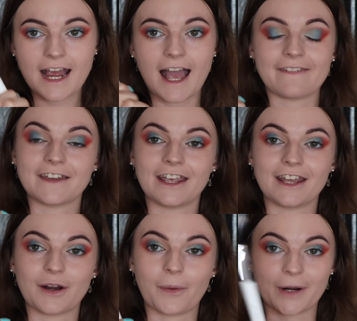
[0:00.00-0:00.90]
And
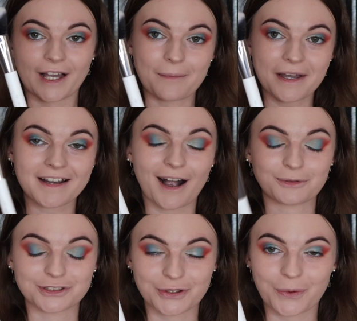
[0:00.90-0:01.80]
then when I come back, I
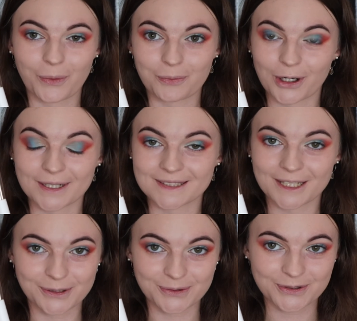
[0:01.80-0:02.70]
will show you all the products that I
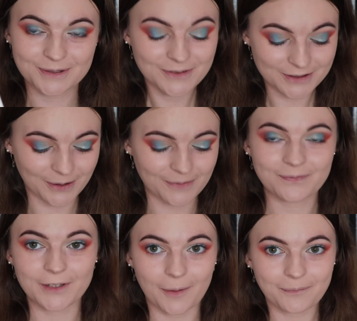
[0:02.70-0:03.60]
used. So yeah.